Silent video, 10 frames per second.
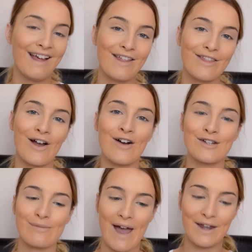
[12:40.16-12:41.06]
The
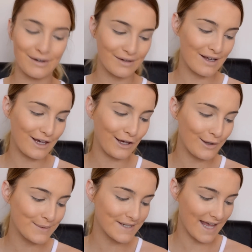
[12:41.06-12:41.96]
contour powder I'm going to
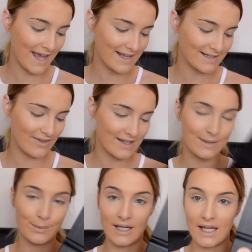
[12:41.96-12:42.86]
use is
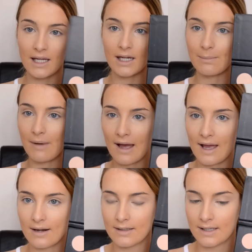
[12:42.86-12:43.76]
this one here by
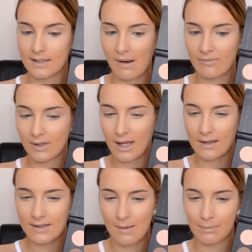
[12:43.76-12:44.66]
Anastasia Beverly
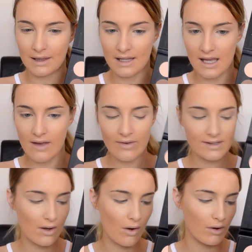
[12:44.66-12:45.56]
Hills. I believe
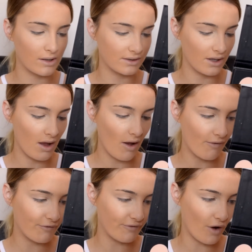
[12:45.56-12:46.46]
it's called
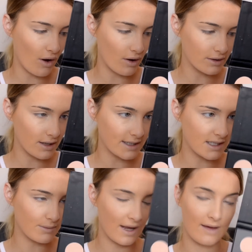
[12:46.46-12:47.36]
Fawn. I
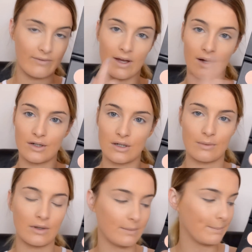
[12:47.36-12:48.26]
don't have the
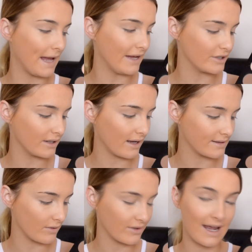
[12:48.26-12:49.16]
actual page that
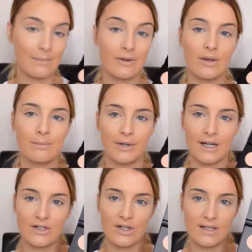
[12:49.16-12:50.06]
has all the name on them, but
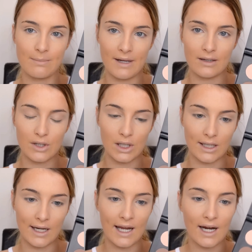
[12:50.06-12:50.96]
it's just the middle
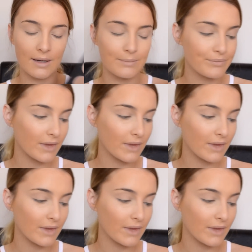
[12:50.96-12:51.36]
colour here.